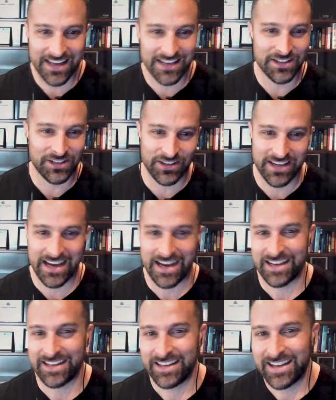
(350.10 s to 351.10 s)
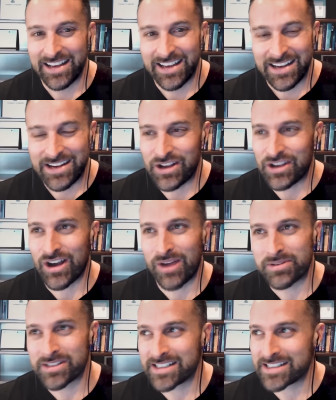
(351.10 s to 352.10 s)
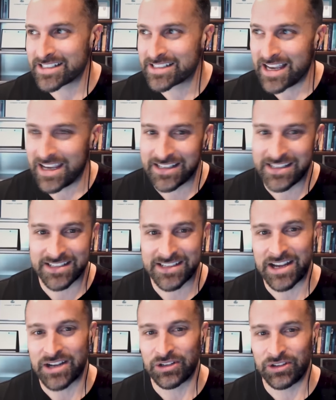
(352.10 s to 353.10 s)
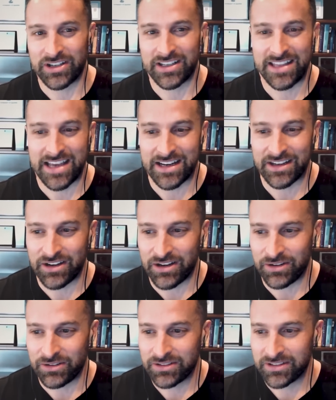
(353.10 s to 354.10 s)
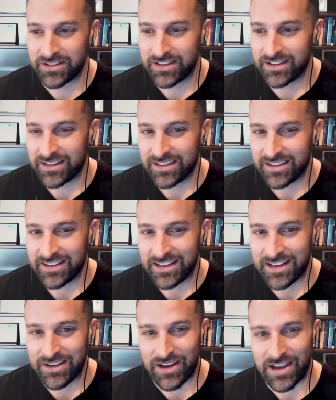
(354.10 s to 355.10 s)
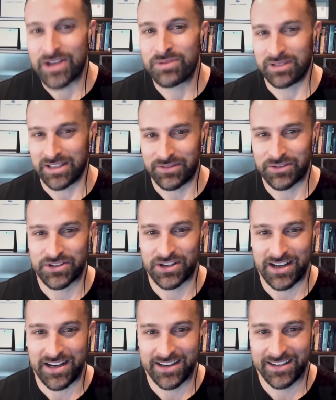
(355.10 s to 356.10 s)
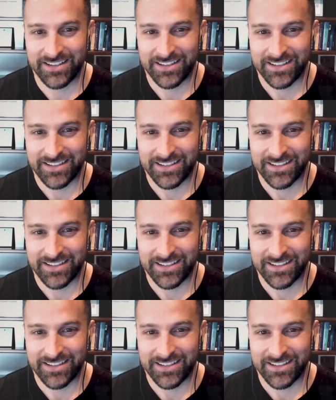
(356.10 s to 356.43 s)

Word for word: thing to look at. And, you know, you almost, as a scientist, I could look at that and go, you know, I could believe there's a God.